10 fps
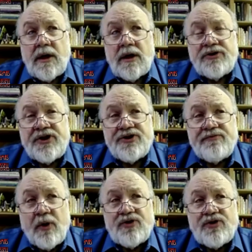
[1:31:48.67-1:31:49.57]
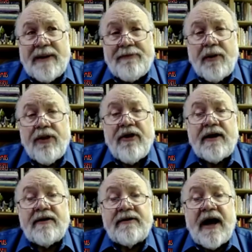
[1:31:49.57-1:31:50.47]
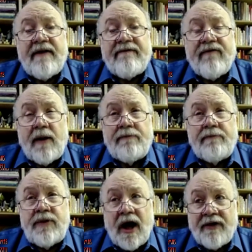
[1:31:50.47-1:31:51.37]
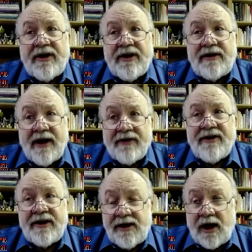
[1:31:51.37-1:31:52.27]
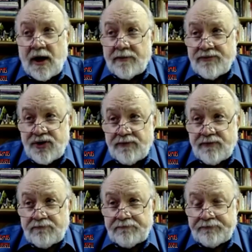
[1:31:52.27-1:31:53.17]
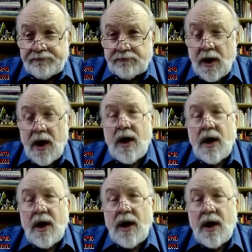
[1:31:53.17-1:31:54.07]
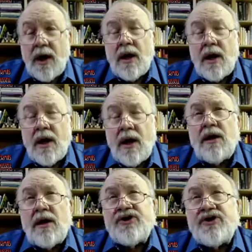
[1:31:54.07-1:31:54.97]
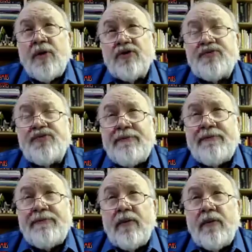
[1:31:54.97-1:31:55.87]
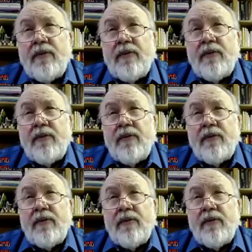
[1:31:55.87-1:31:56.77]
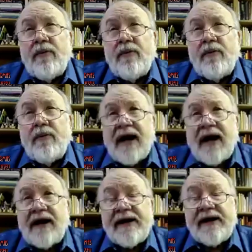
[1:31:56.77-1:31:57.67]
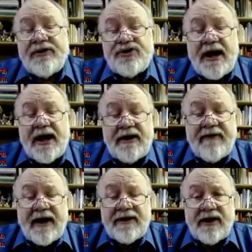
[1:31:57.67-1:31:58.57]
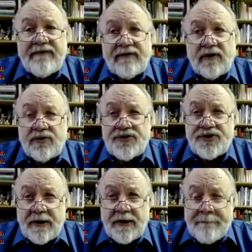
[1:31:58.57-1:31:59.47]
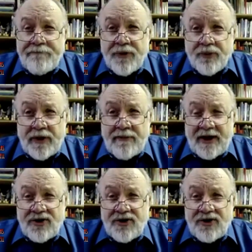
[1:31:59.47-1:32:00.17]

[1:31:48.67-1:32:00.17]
Since most people think that from nothing, nothing comes, since most people would be a little bit, I think, understanding of Antony Flou's three major